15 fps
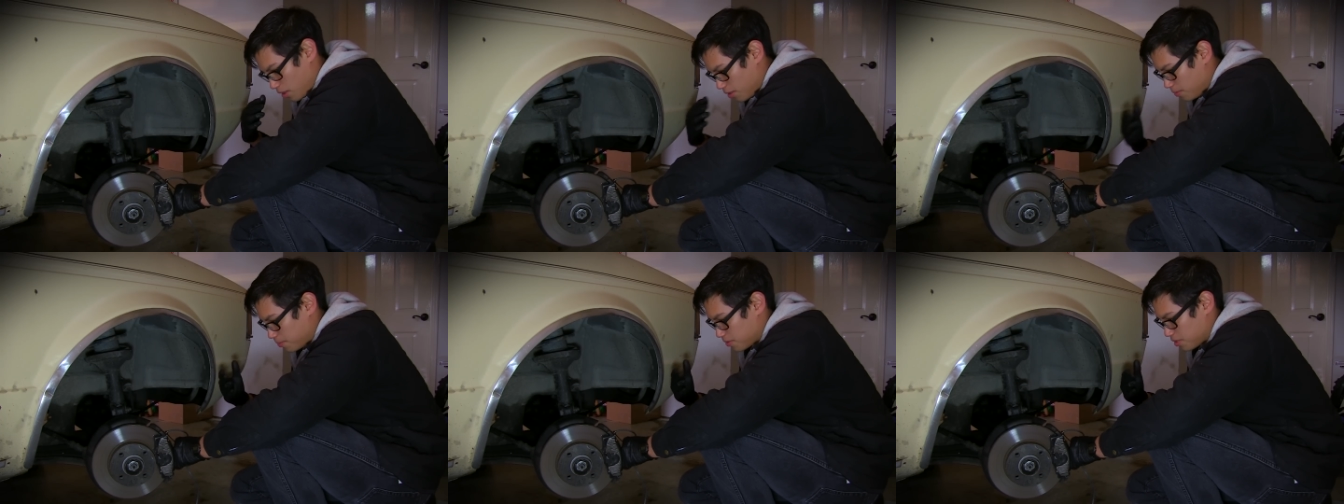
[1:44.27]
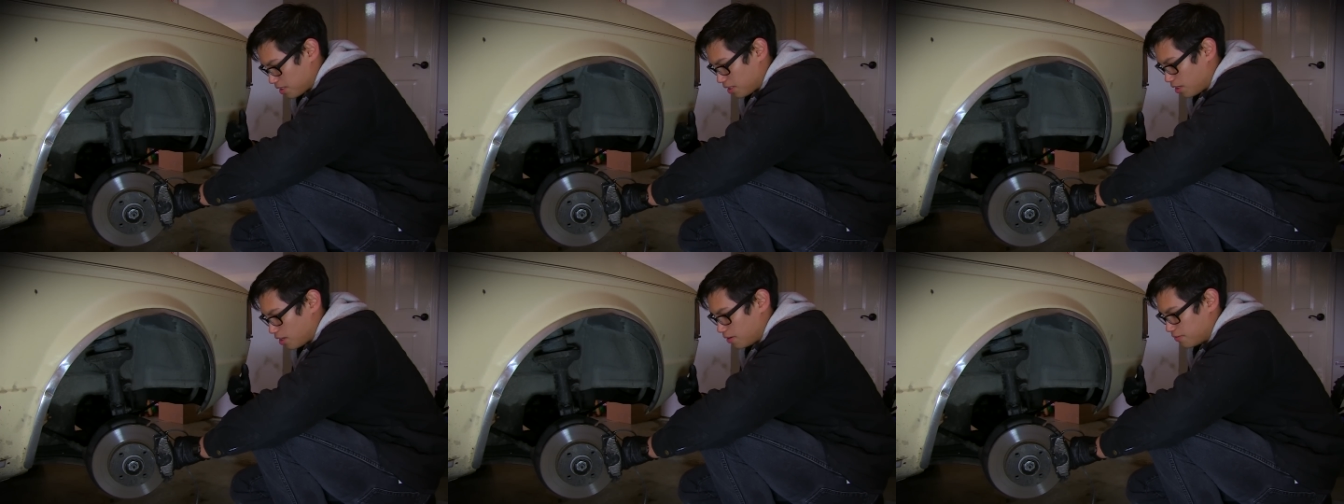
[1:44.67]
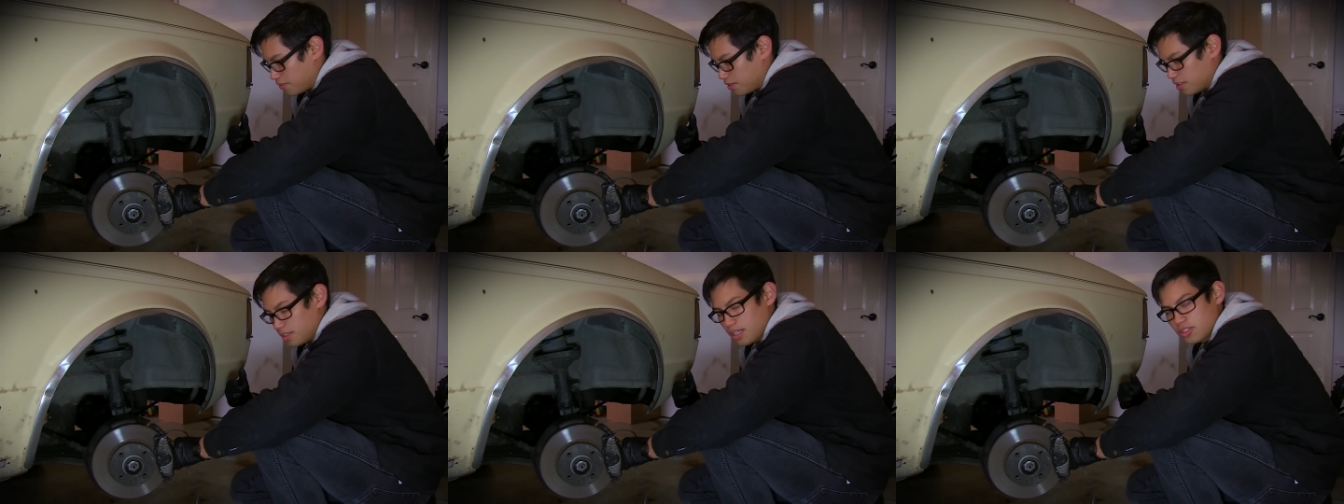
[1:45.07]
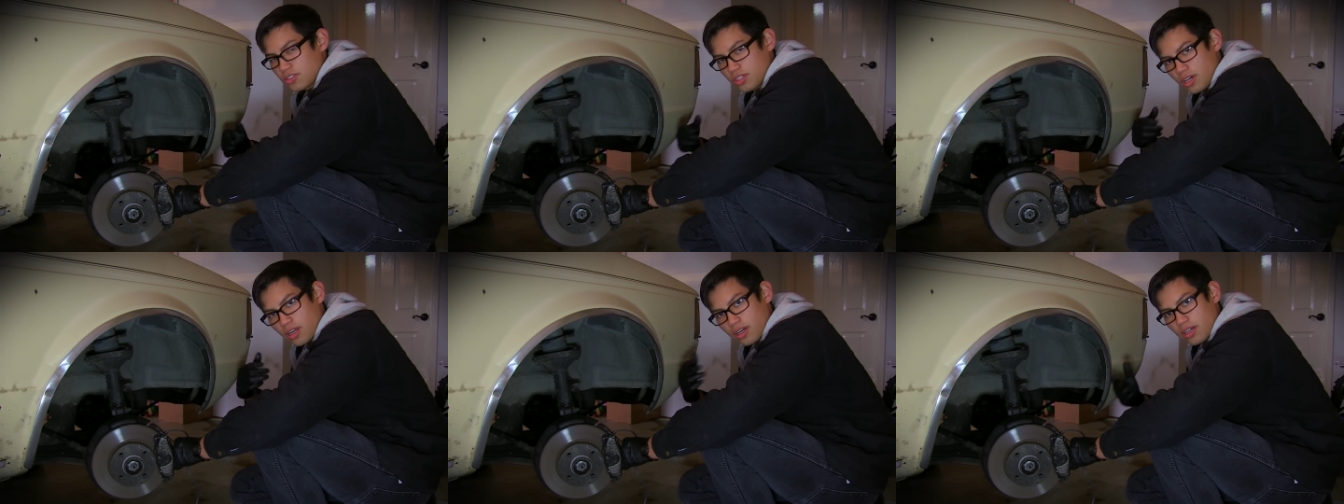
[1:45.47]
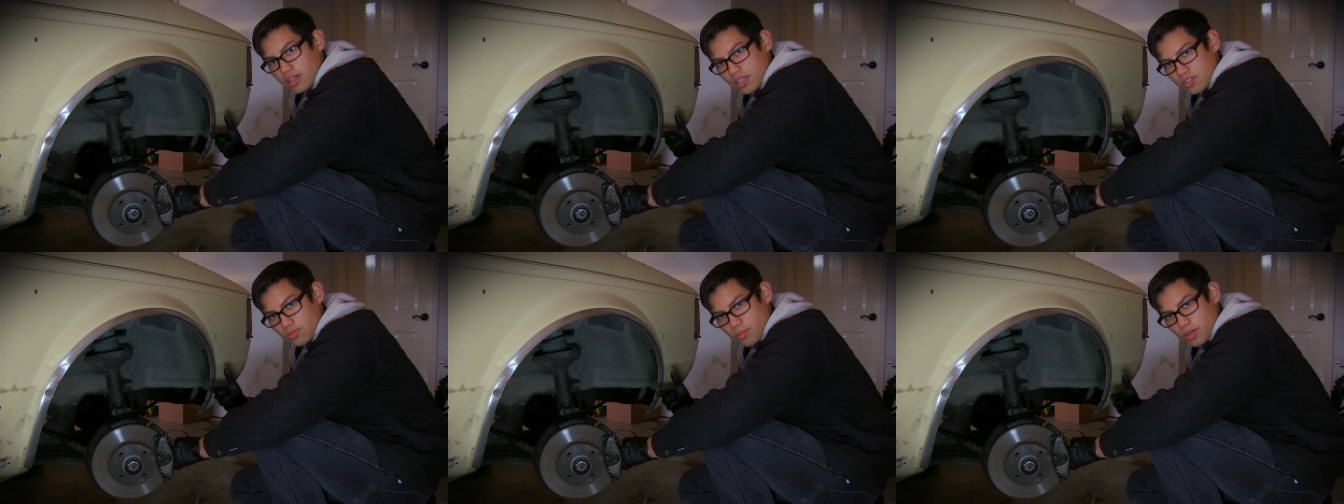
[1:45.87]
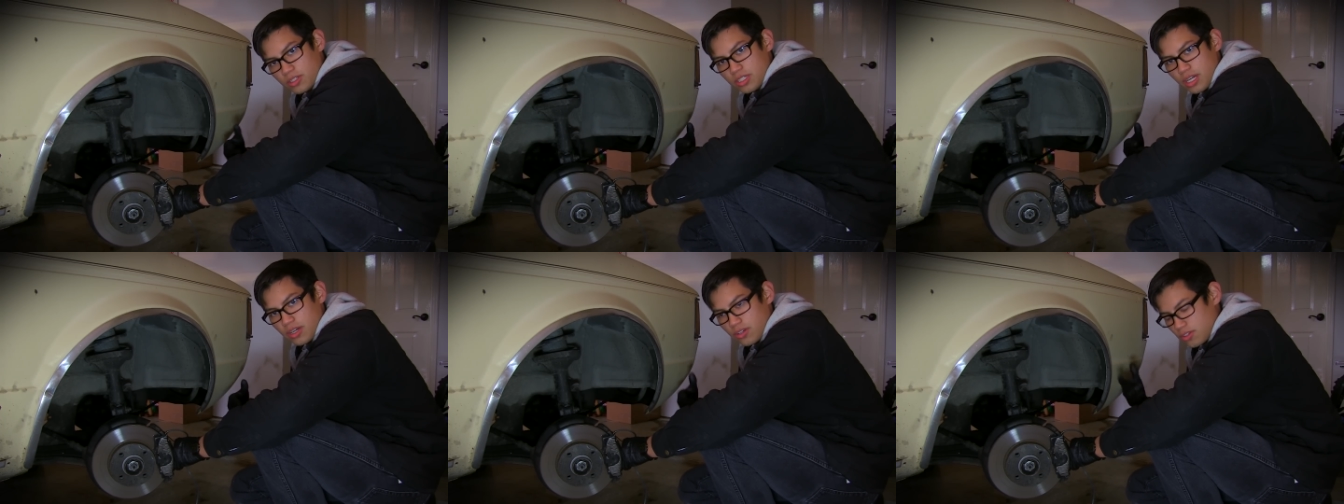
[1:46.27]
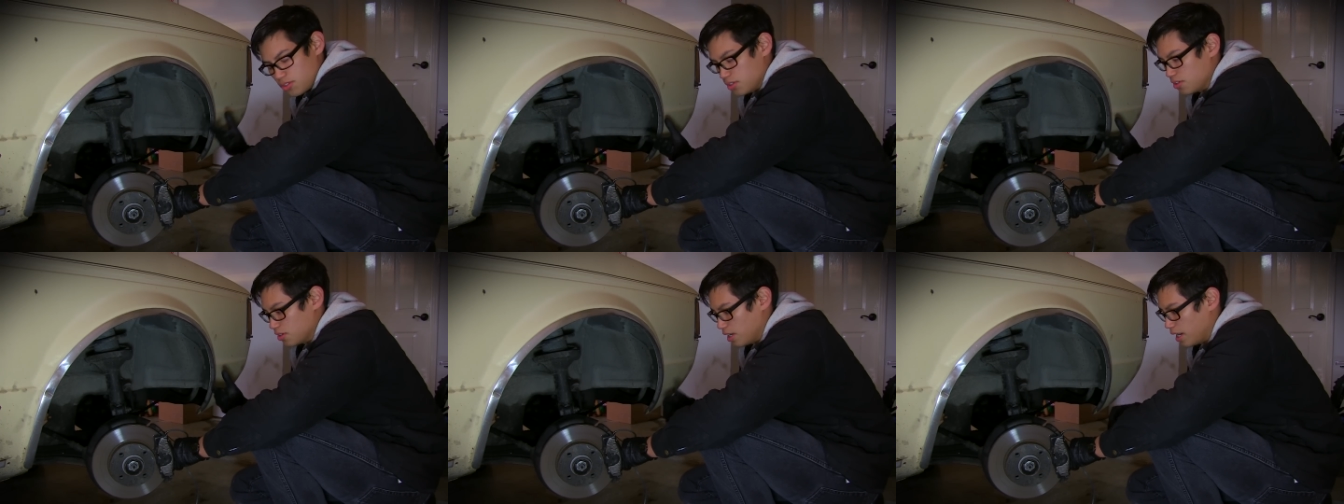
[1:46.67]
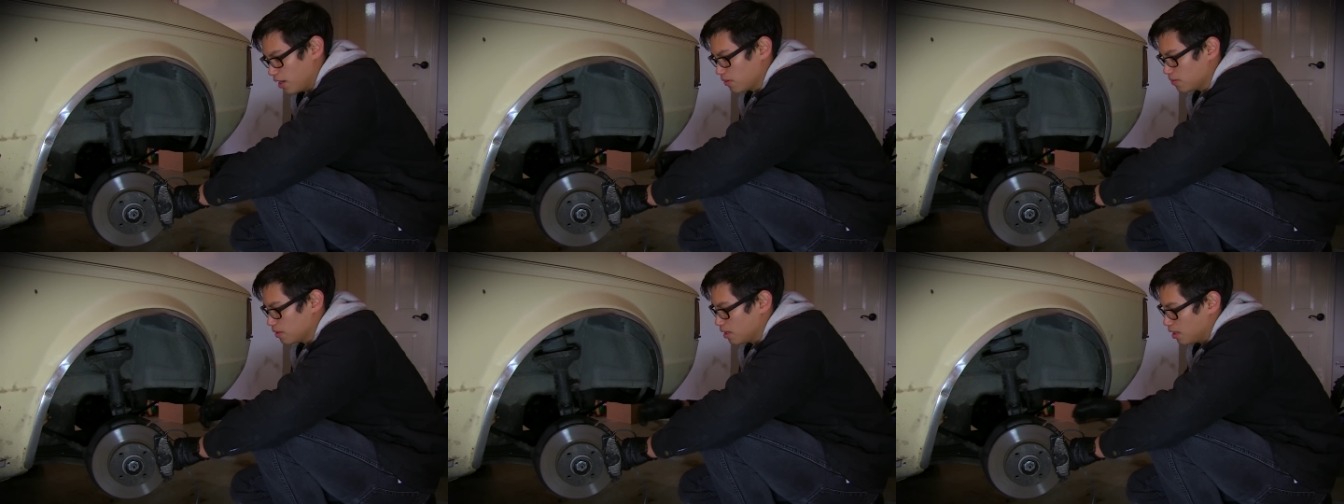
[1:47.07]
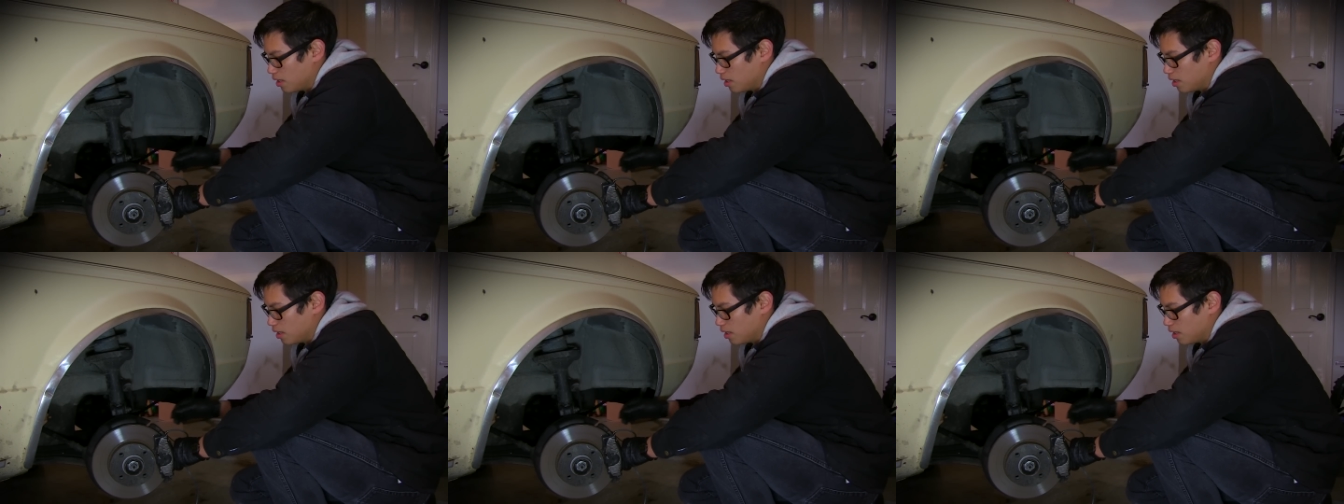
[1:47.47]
100% confident that you got as much air as you could out.